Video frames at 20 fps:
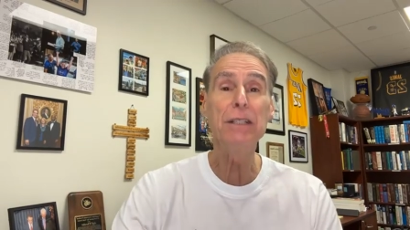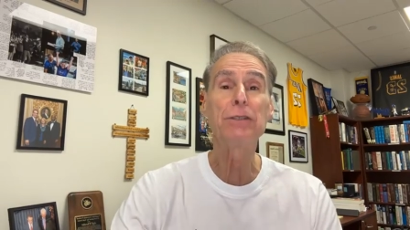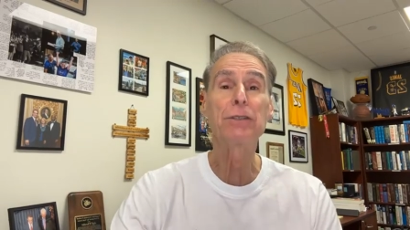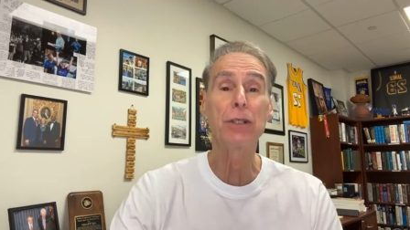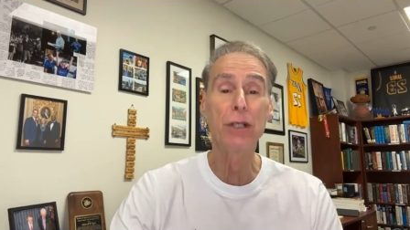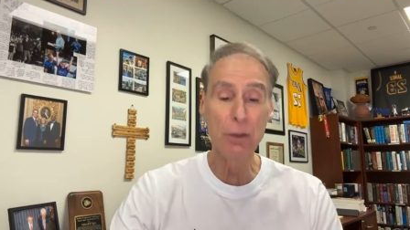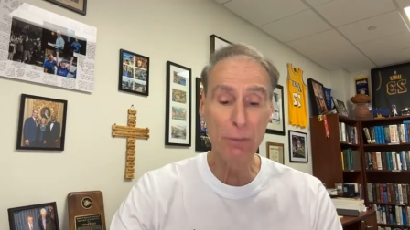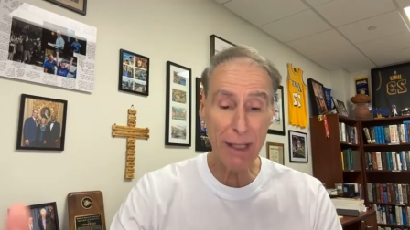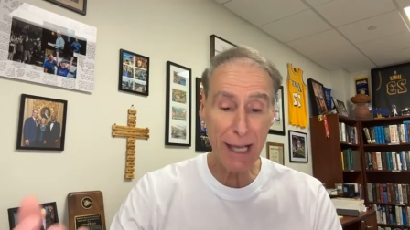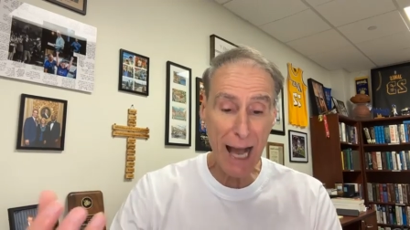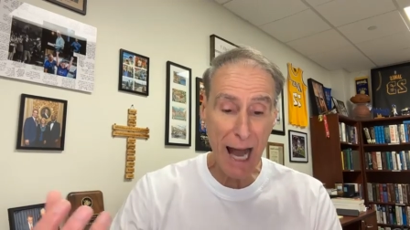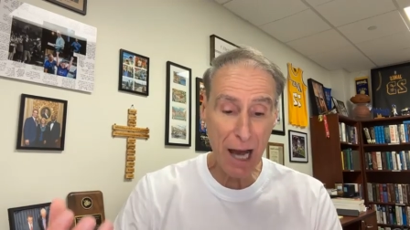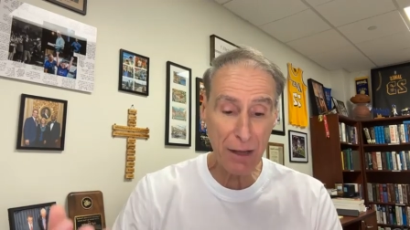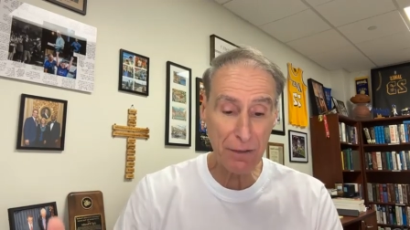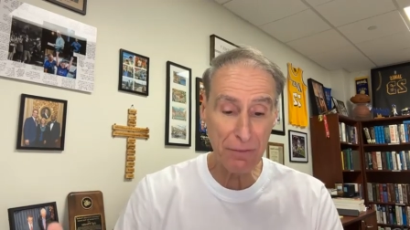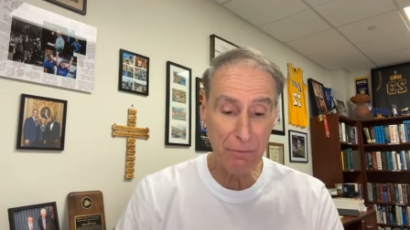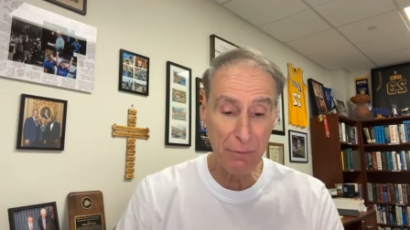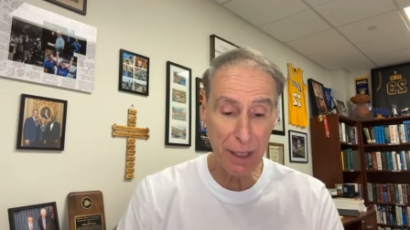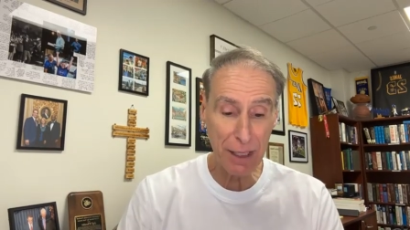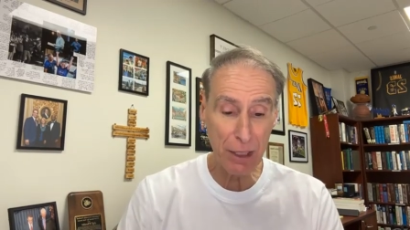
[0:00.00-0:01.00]
He drew me
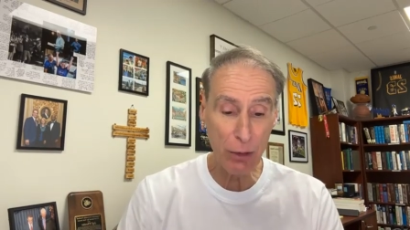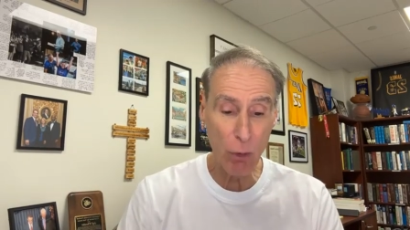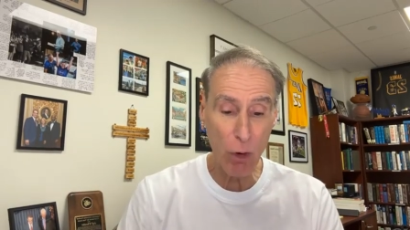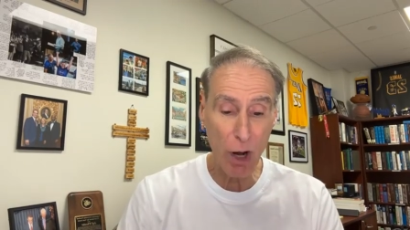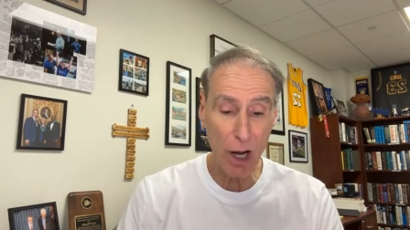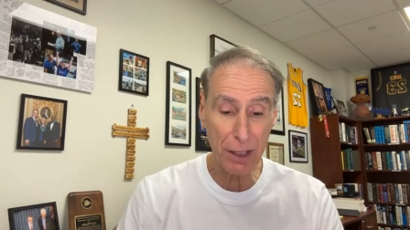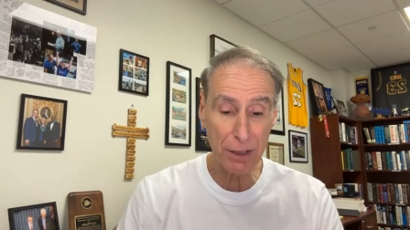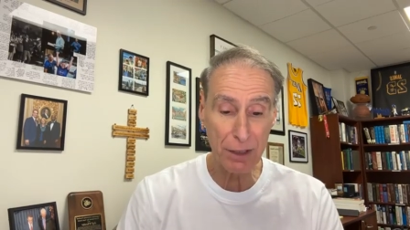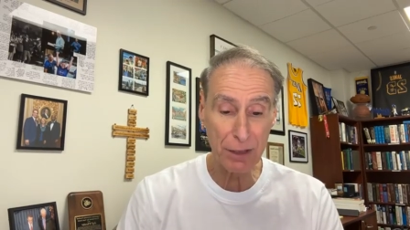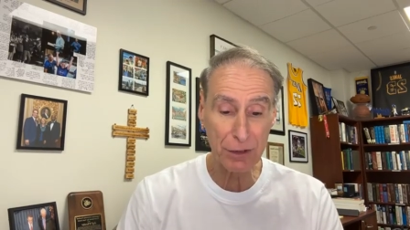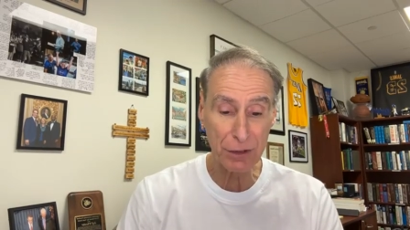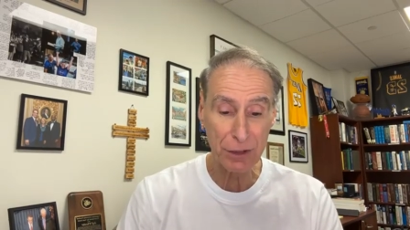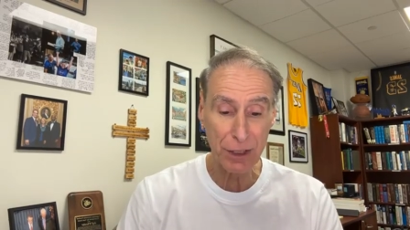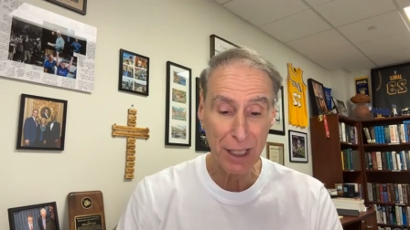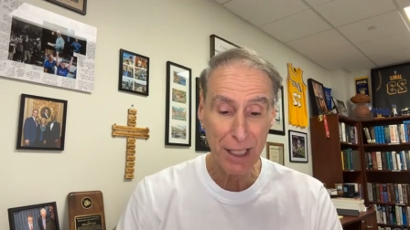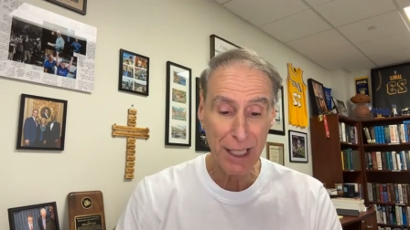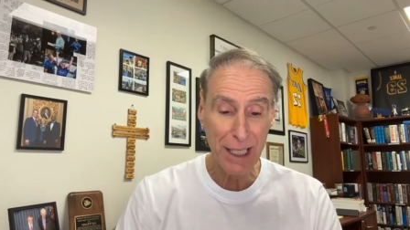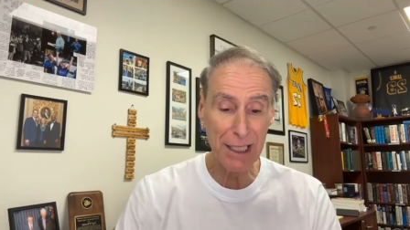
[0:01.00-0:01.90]
out of many waters.